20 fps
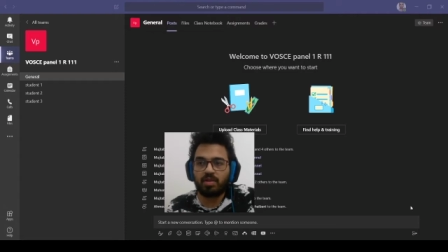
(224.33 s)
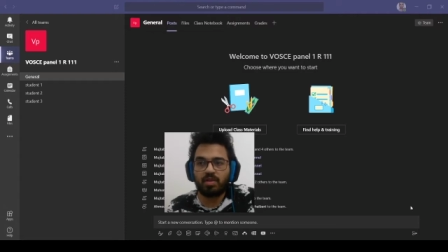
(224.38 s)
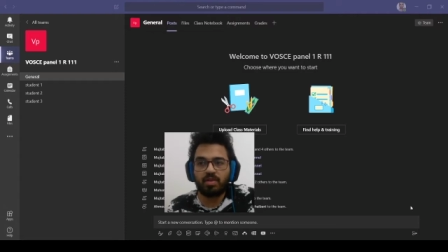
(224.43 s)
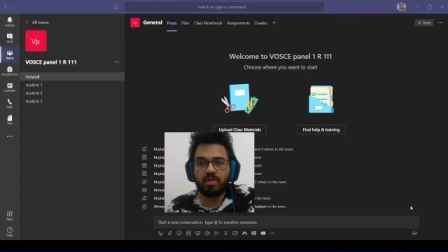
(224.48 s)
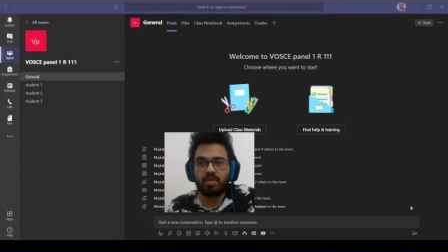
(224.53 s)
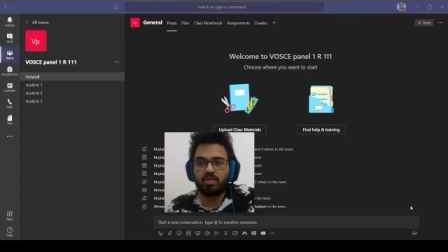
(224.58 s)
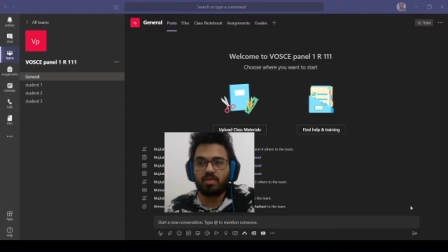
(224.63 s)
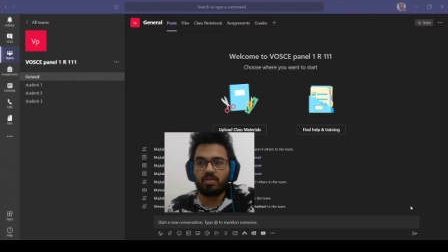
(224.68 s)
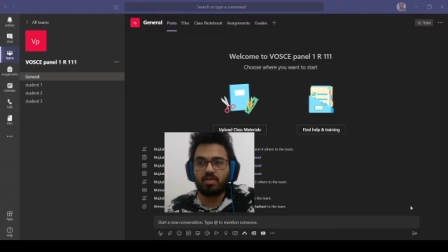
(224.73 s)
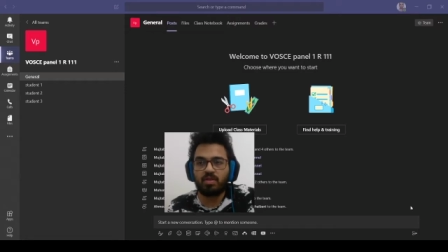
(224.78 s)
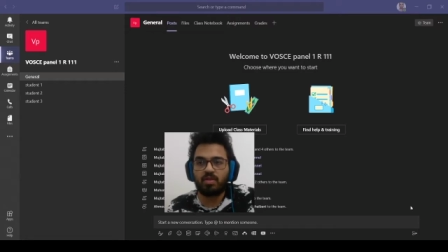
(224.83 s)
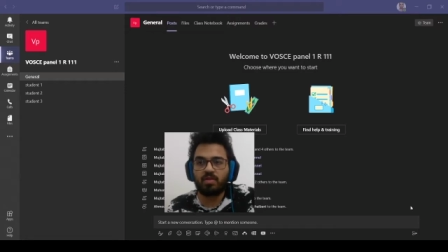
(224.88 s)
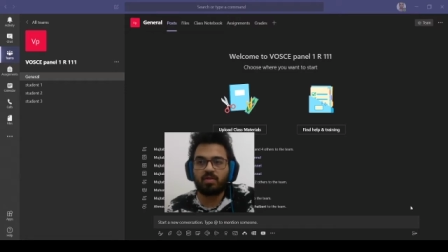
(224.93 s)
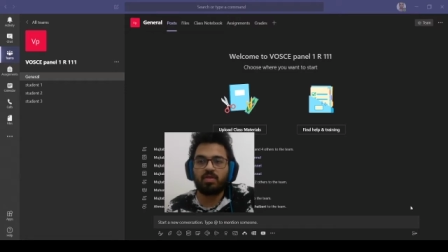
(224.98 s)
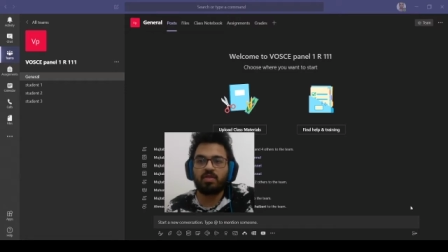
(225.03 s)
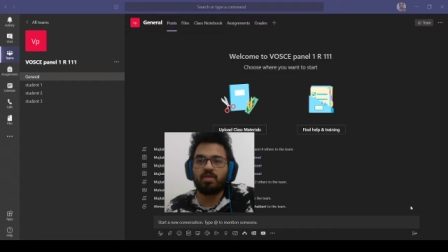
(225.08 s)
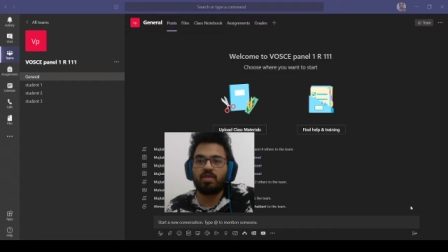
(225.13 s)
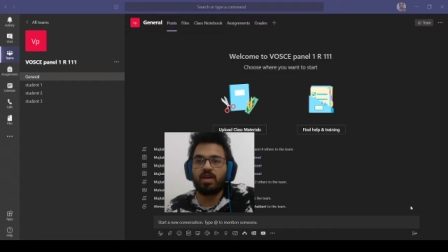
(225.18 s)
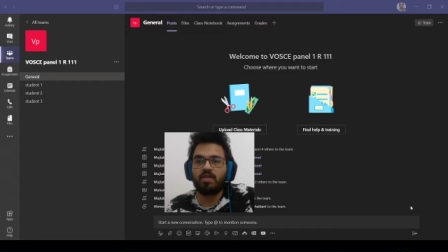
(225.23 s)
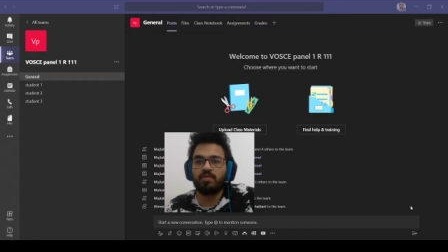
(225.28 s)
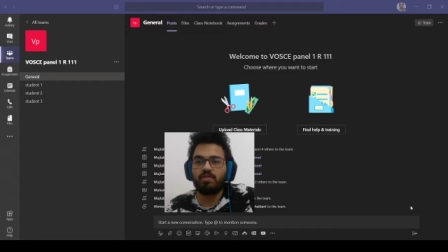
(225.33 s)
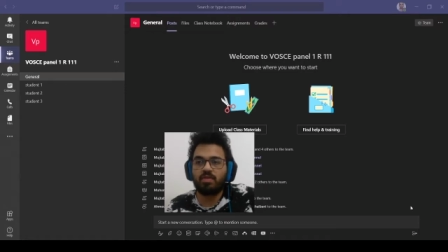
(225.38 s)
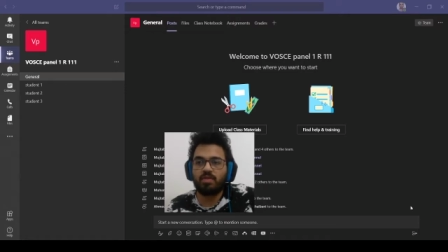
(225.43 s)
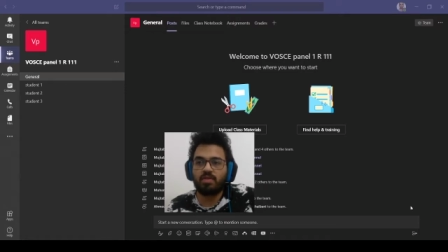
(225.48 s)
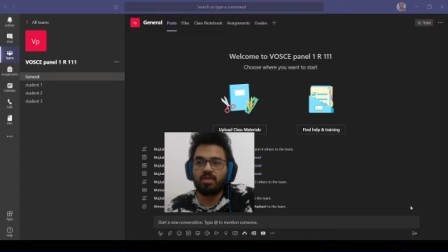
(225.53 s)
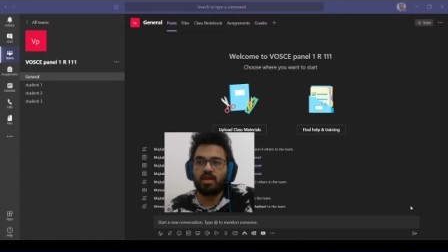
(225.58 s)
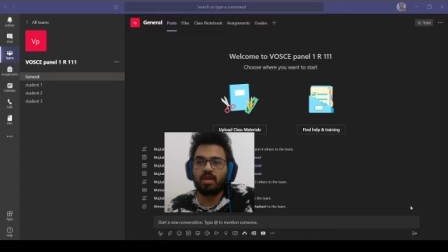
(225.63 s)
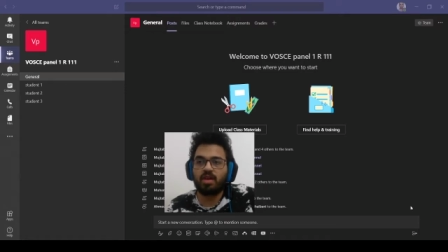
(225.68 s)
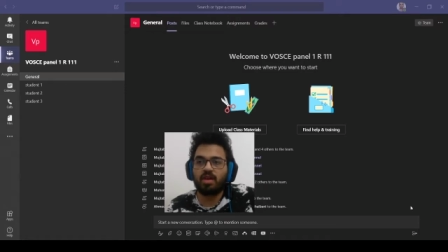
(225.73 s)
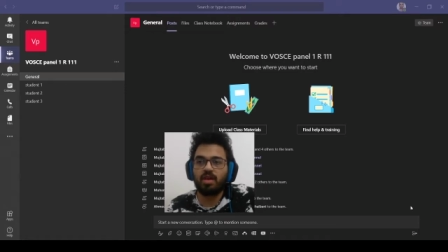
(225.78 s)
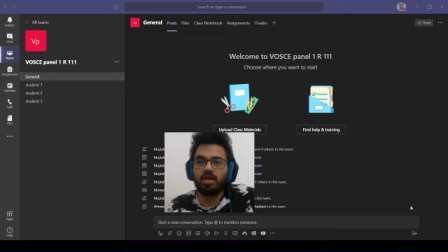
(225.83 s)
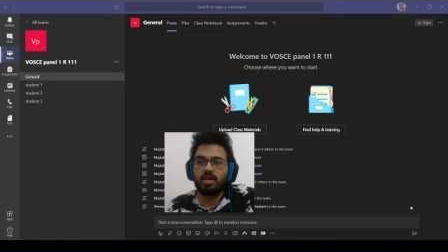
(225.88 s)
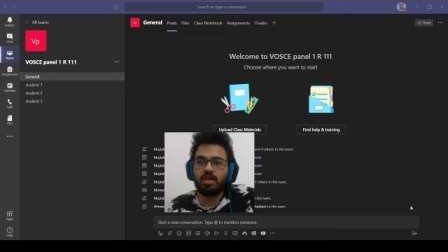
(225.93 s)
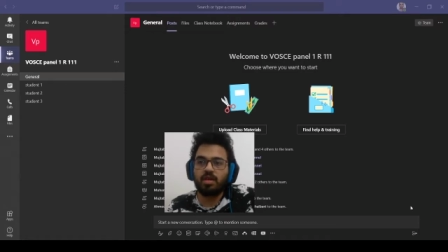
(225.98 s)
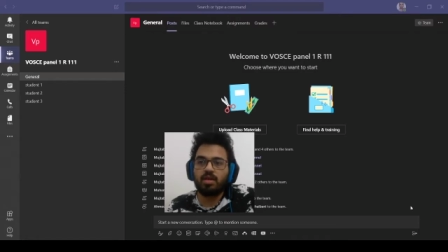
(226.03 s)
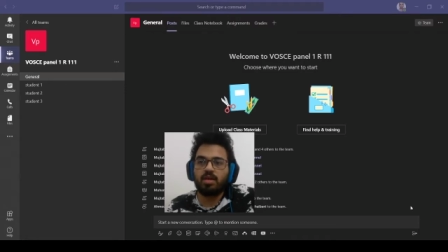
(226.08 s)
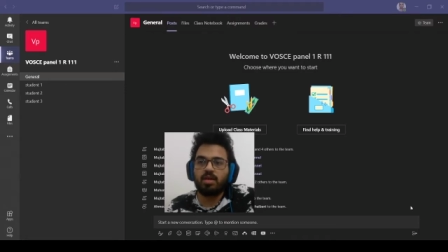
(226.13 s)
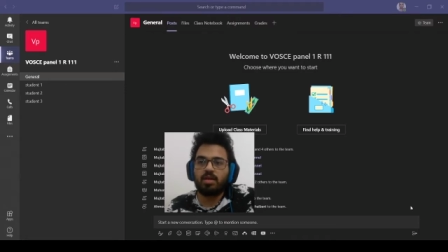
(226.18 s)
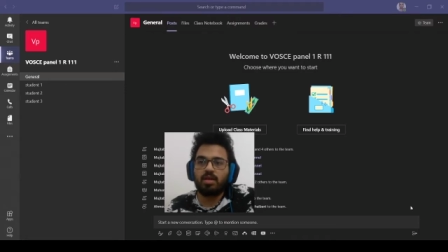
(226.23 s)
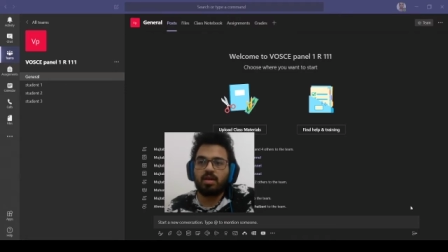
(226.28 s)
and the students just have to stay
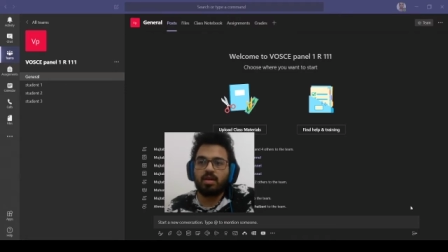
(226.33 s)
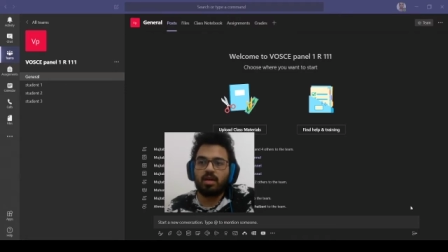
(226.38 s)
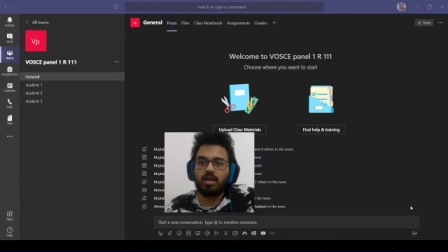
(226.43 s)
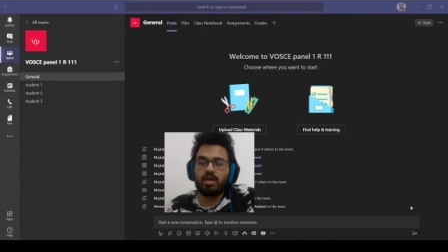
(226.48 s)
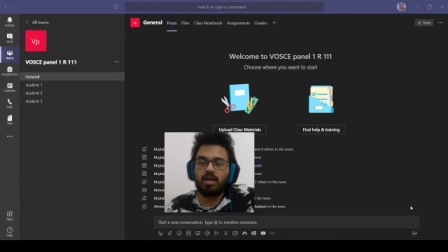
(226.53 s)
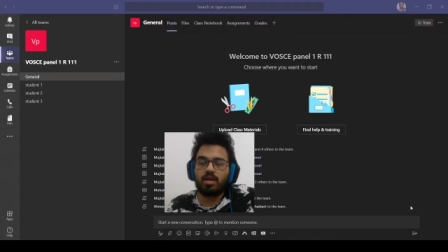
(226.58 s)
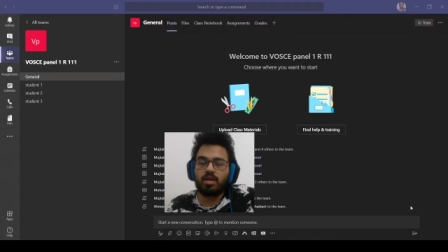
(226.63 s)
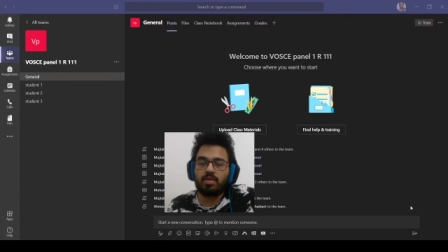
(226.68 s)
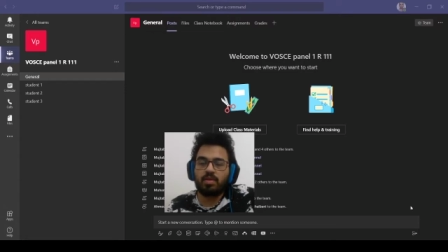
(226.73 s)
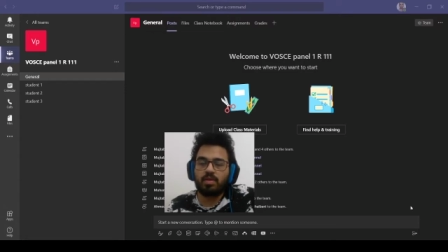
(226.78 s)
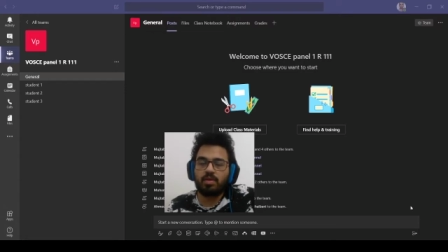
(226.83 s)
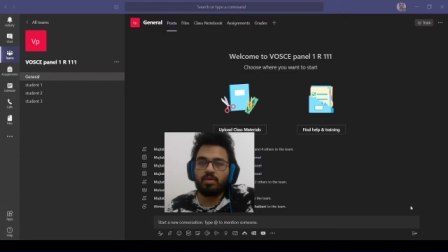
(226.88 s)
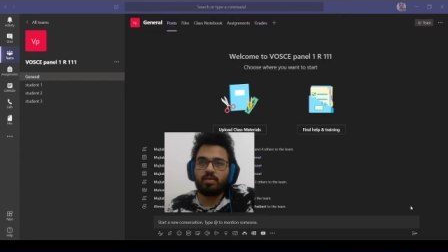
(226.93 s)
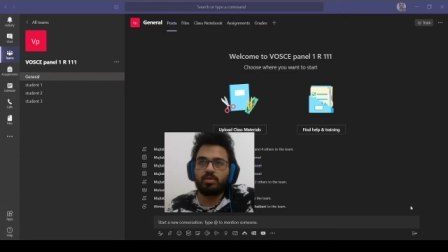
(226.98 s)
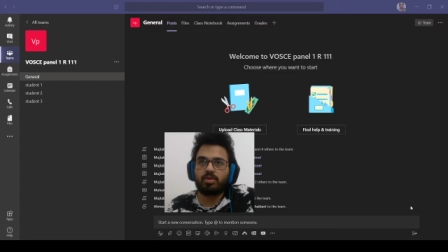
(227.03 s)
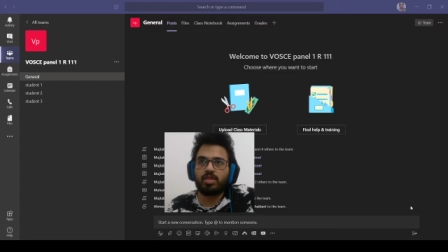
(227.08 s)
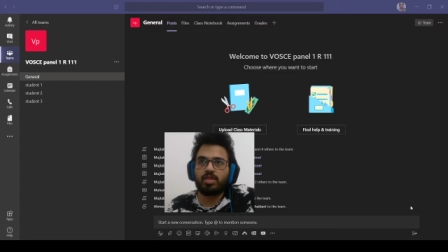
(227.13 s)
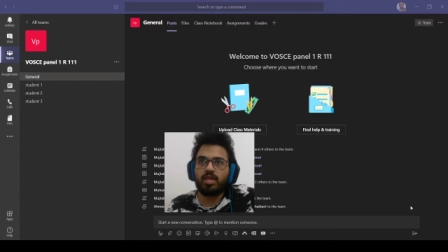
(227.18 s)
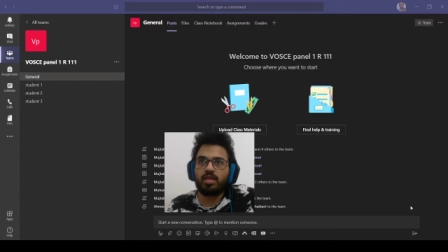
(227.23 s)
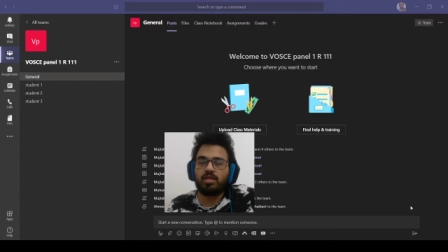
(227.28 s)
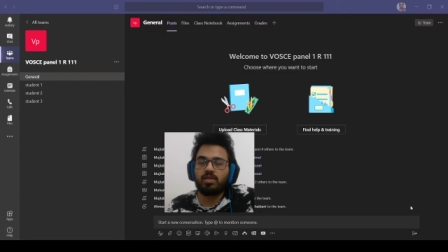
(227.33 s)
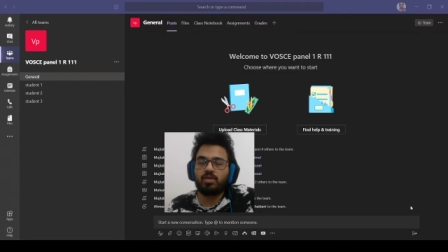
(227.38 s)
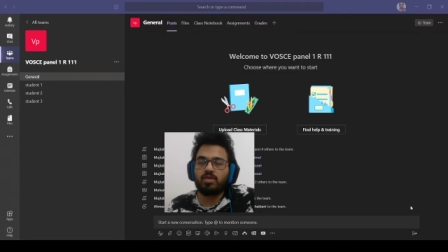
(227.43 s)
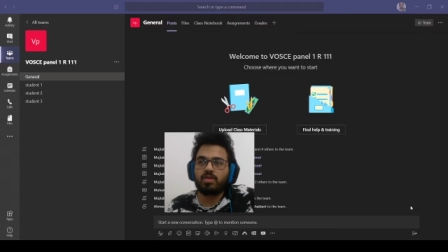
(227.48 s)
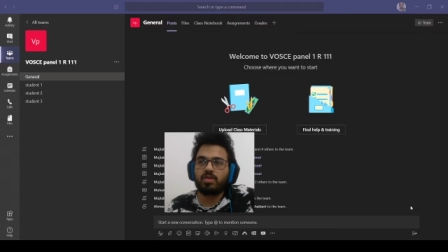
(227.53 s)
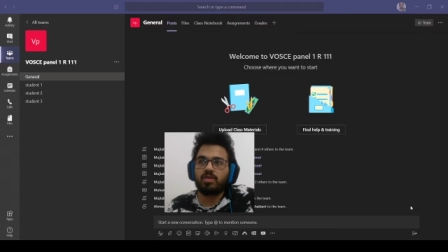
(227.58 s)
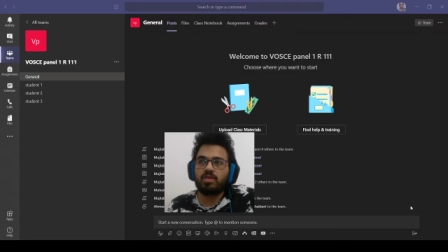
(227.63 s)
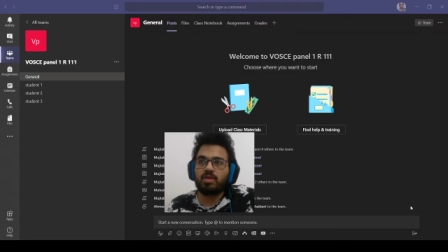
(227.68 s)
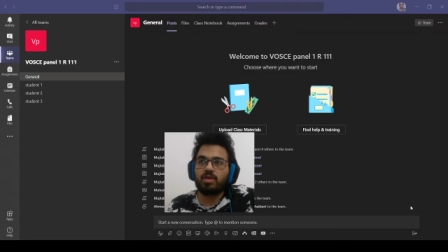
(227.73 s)
uh, in their own channels.